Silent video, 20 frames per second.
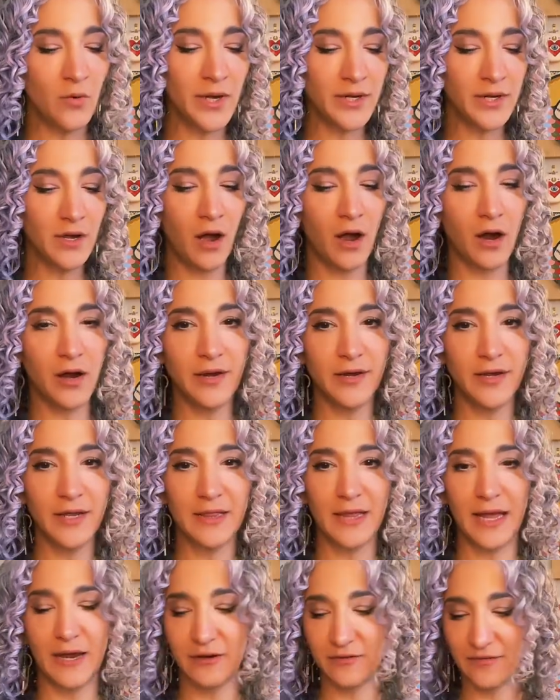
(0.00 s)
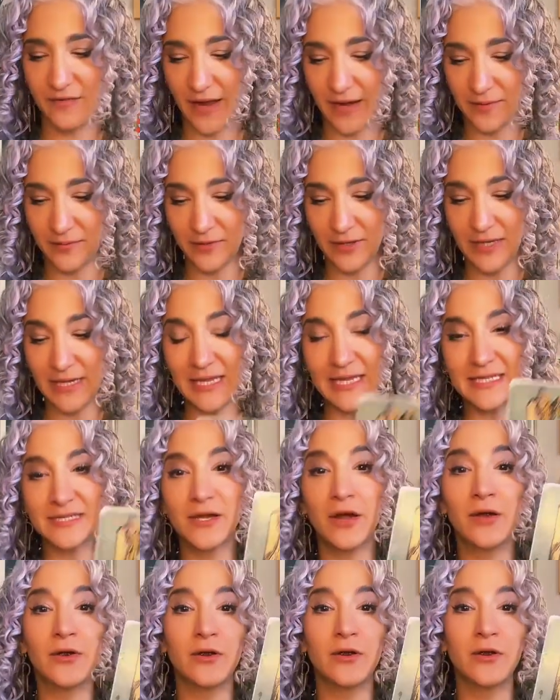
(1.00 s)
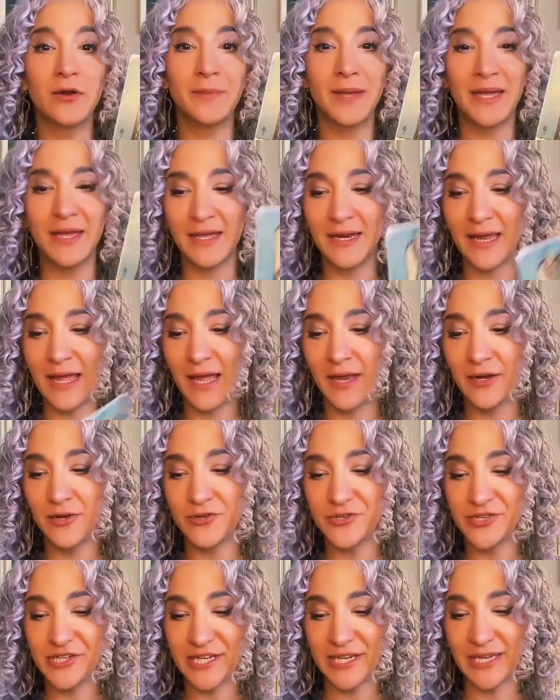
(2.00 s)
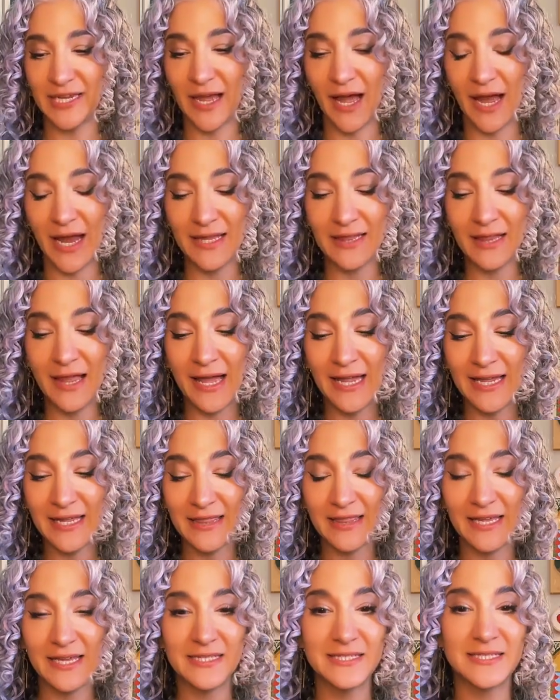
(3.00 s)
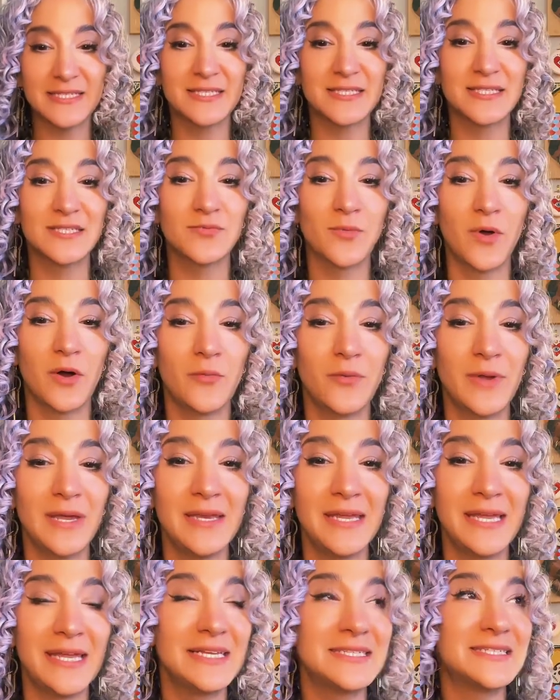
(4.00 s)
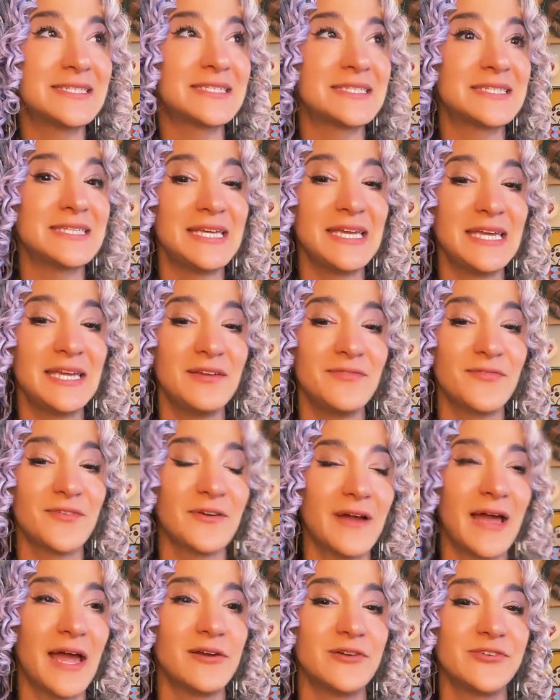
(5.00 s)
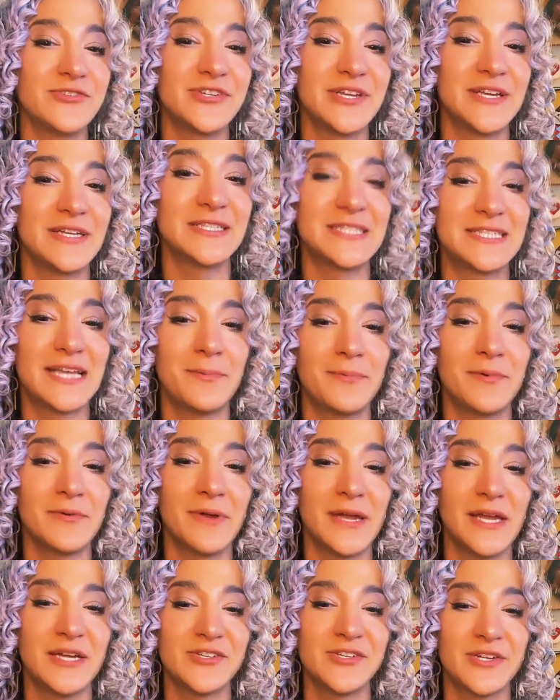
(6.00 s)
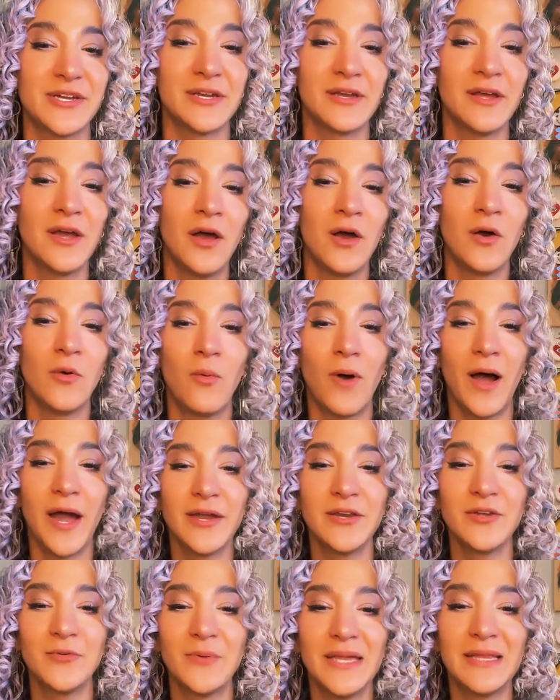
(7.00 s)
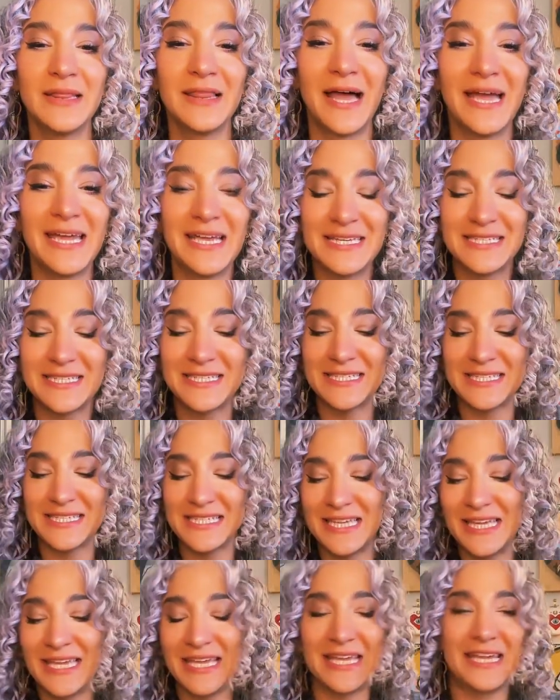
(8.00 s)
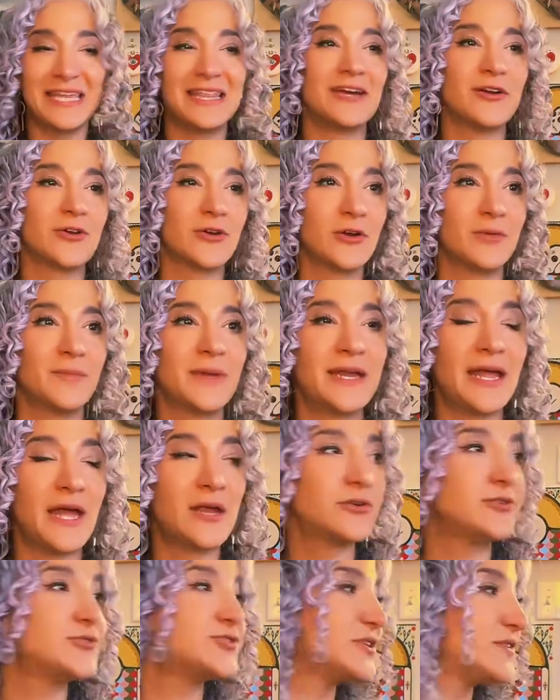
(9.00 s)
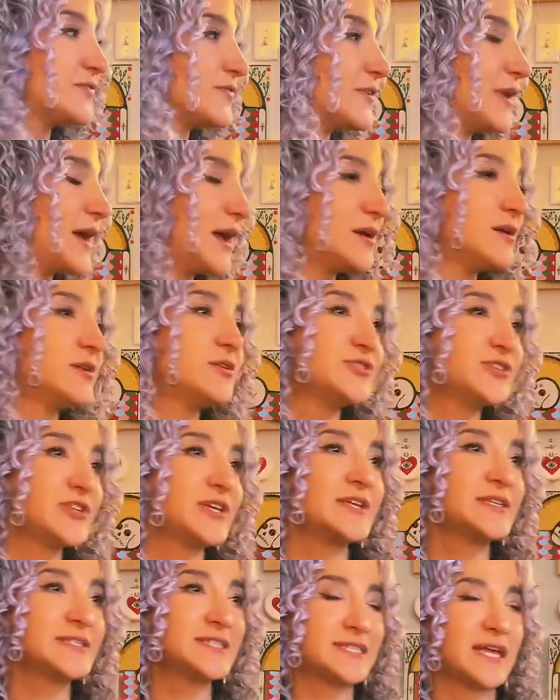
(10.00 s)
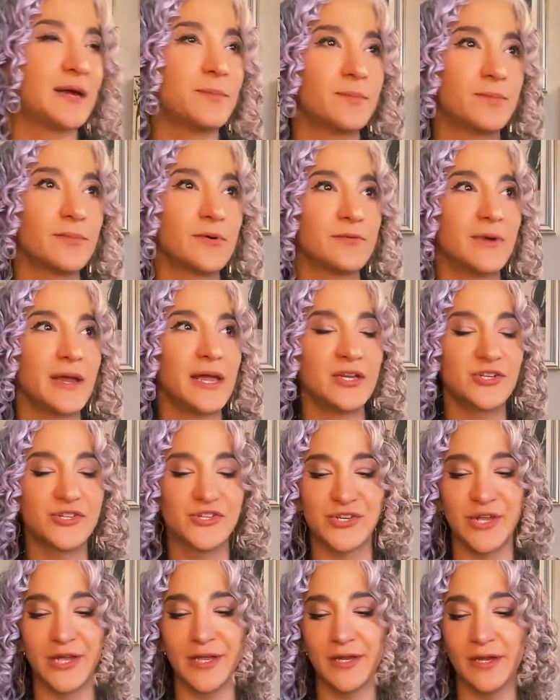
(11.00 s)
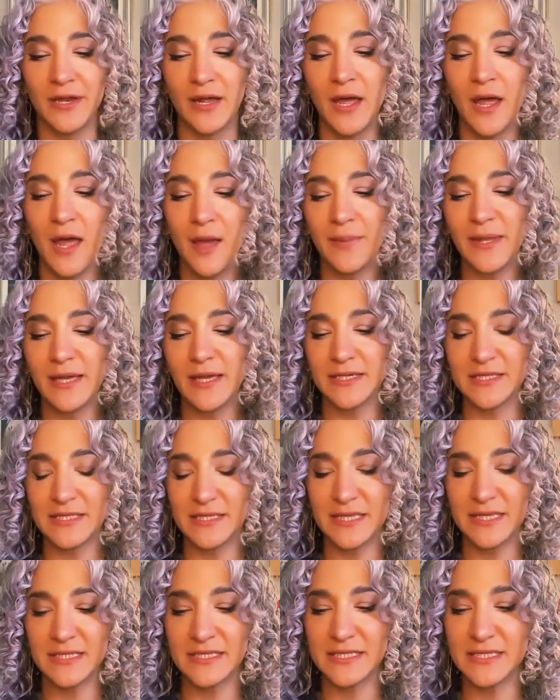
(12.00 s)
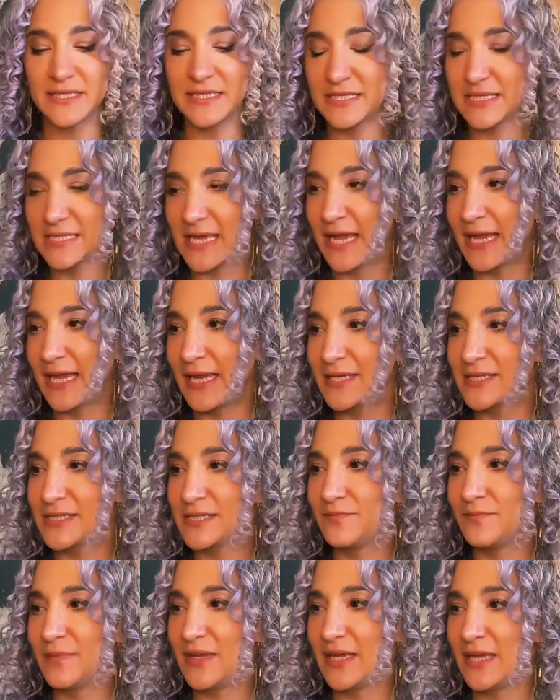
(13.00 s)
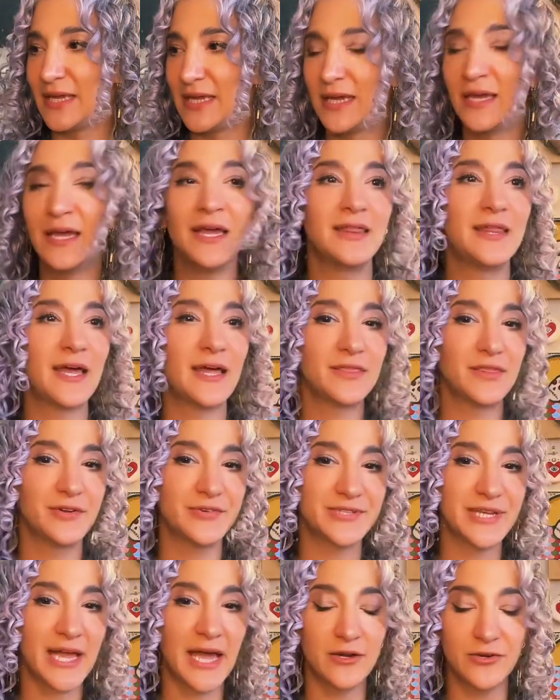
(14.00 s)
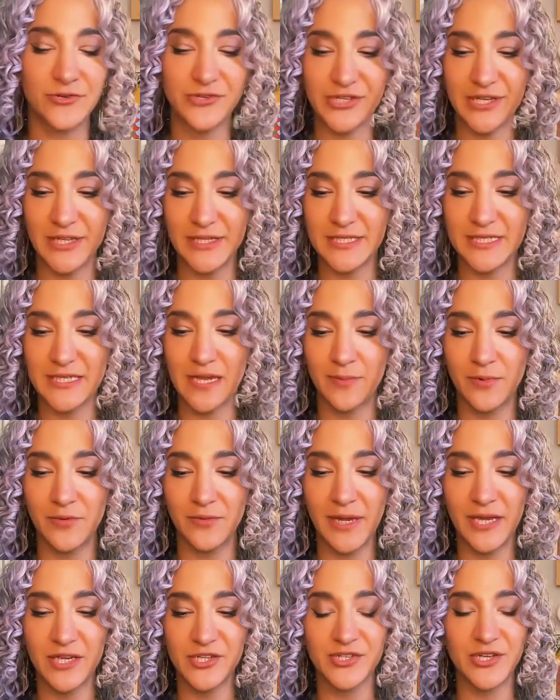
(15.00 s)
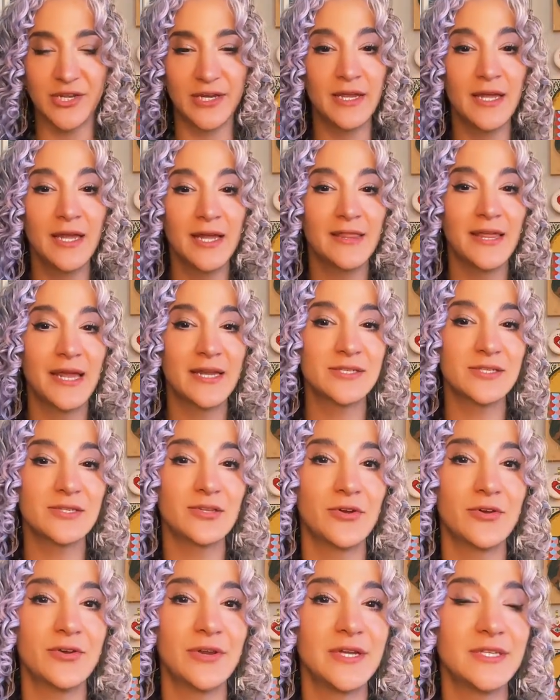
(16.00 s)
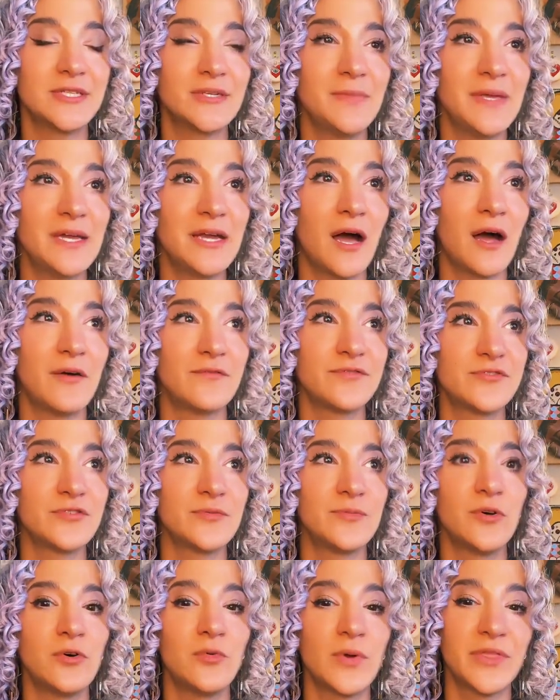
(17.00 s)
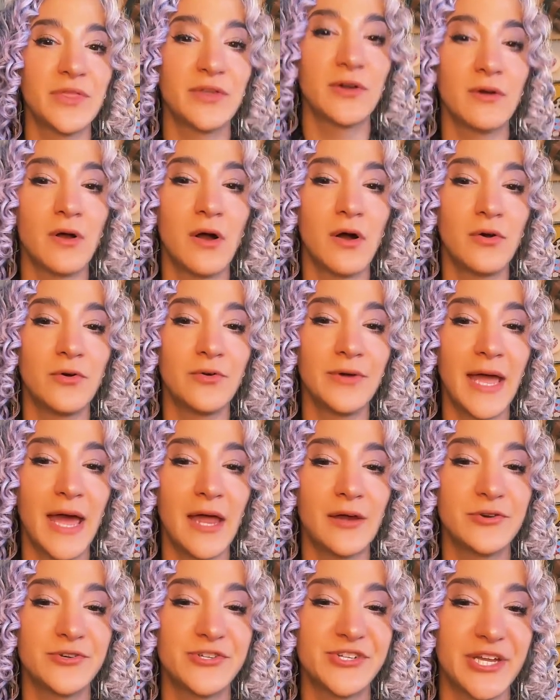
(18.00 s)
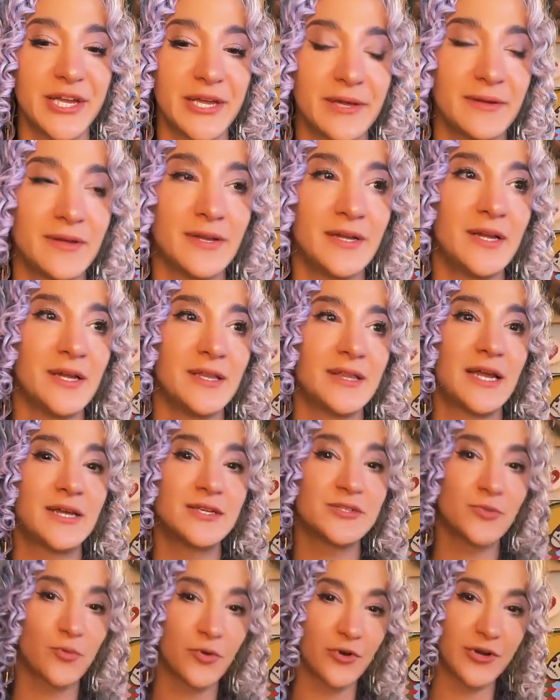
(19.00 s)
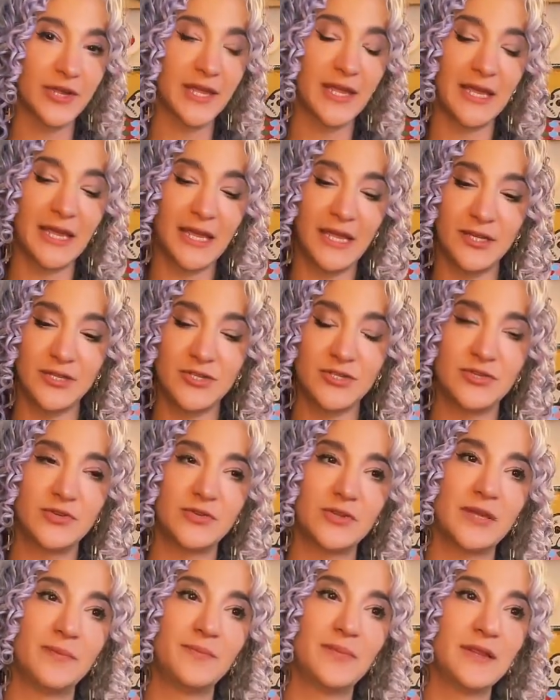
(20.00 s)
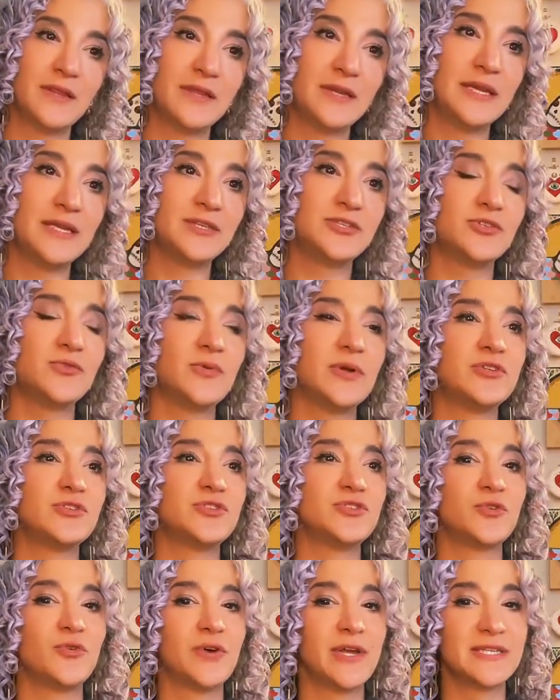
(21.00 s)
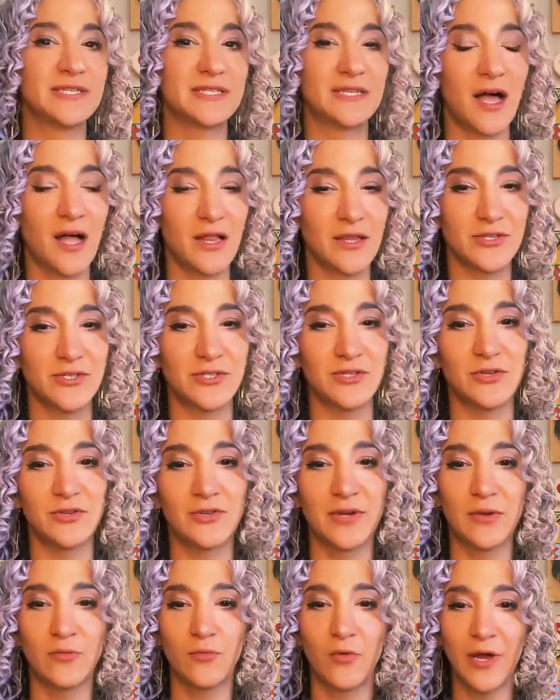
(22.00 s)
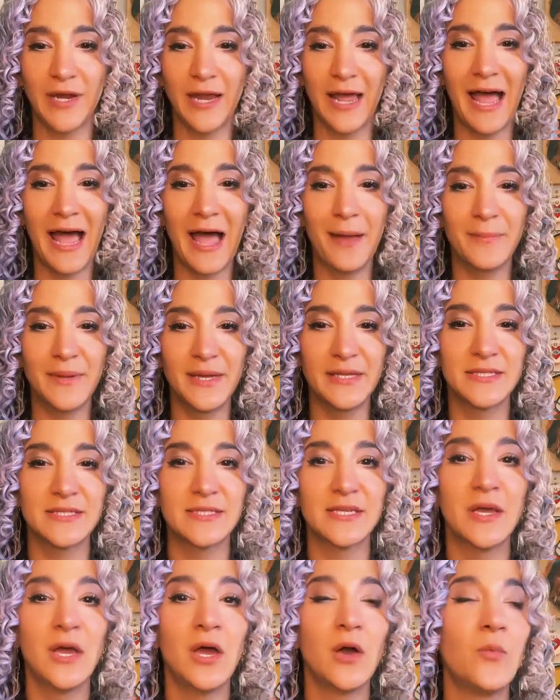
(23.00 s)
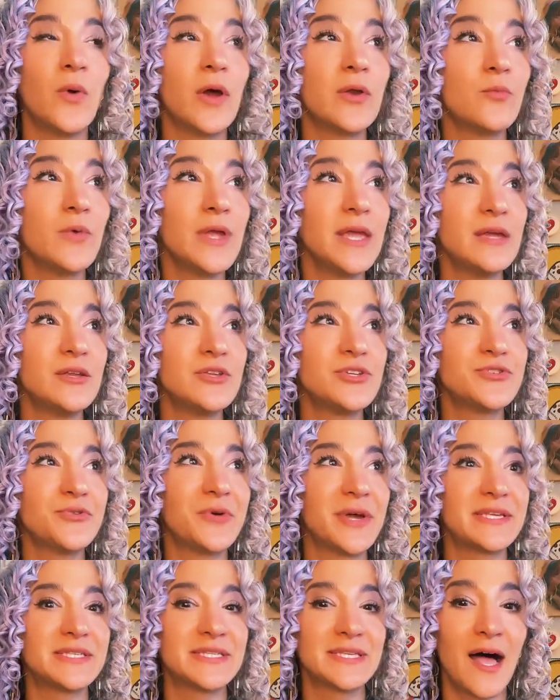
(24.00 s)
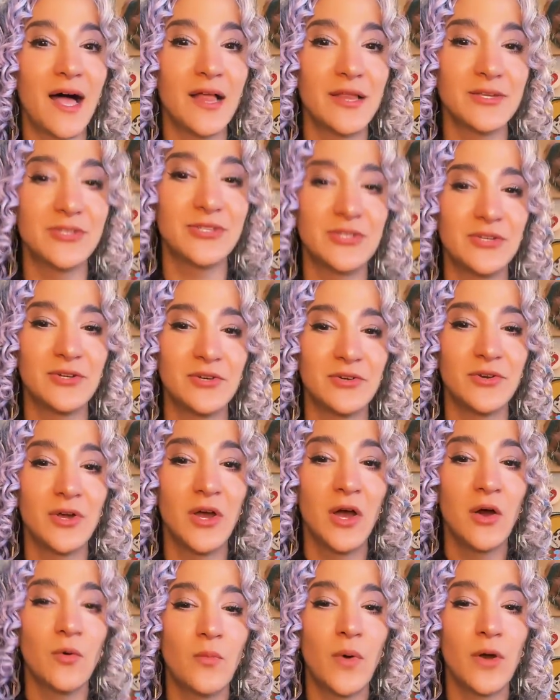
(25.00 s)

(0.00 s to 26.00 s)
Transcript: One card to clarify, please. Hermit energy. I like this. This is what we need to see for energy and separation. Why do we like to see the Hermit energy for energy and separation? Because this is saying to me that there's energy and separation that is learning to be comfortable with their own energy, that is working into the ability to enjoy solitude. And what happens when we enjoy solitude?